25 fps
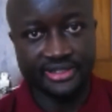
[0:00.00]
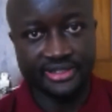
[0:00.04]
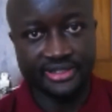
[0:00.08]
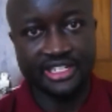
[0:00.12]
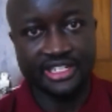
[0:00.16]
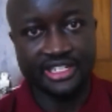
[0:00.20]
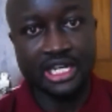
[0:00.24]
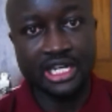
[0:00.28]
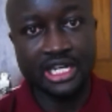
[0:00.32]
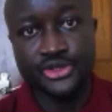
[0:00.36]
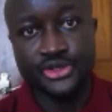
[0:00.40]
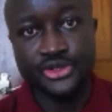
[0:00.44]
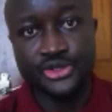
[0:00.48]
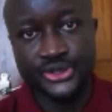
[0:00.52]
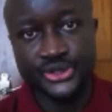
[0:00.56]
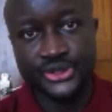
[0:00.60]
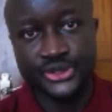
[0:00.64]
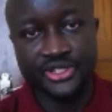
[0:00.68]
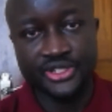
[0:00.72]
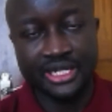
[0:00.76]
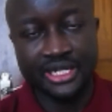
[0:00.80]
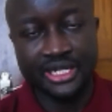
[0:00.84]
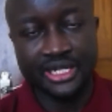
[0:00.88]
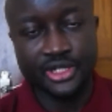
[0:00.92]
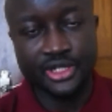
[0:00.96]
come
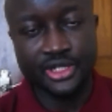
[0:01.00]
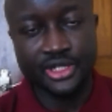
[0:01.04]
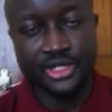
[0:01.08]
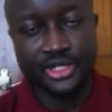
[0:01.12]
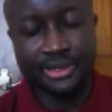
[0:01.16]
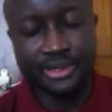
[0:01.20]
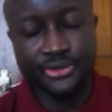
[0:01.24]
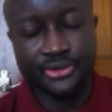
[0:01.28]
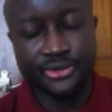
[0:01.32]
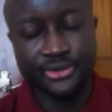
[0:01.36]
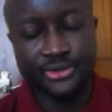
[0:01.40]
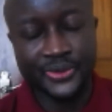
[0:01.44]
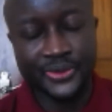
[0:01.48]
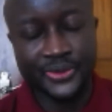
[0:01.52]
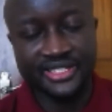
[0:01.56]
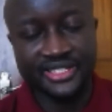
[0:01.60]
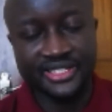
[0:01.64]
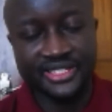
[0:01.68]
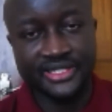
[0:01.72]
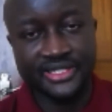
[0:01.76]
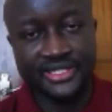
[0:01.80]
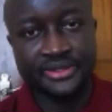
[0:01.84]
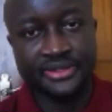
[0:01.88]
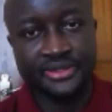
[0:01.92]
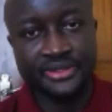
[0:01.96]
on
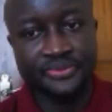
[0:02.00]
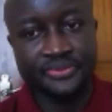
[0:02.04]
Wednesday.